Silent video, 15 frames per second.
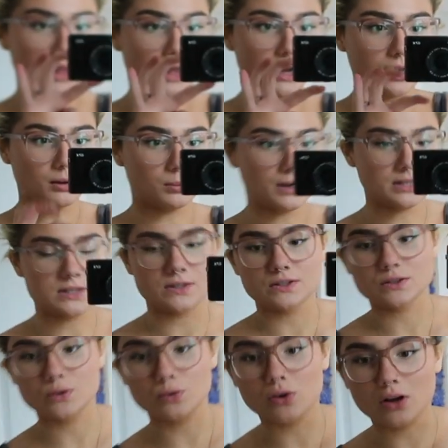and I could wear it to
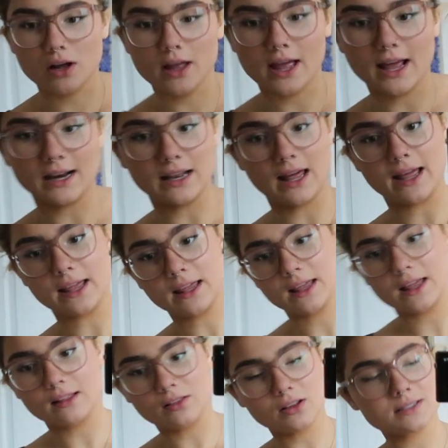school. And like,
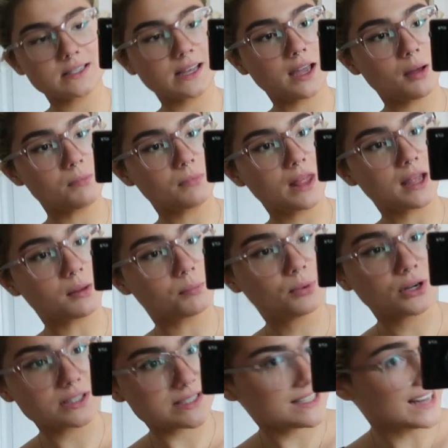it looks like I'm like
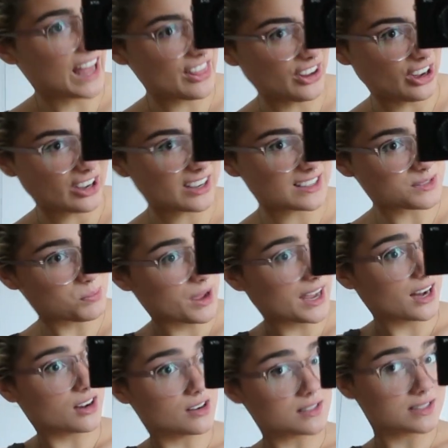put together because my
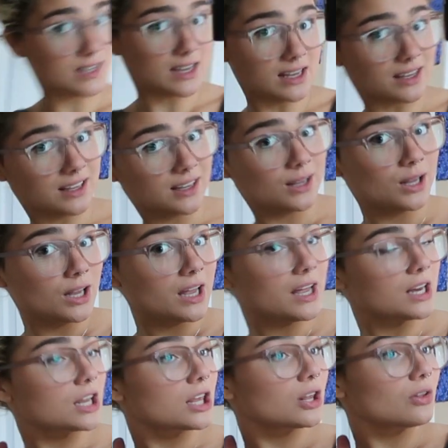hair is like
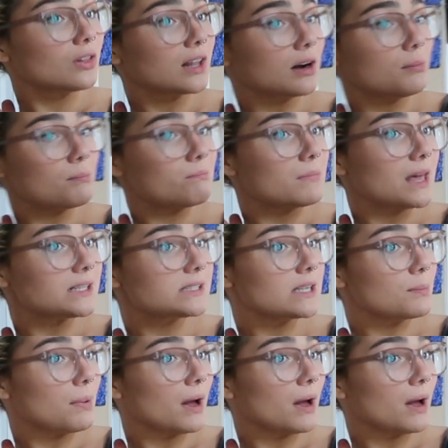in a cute little messy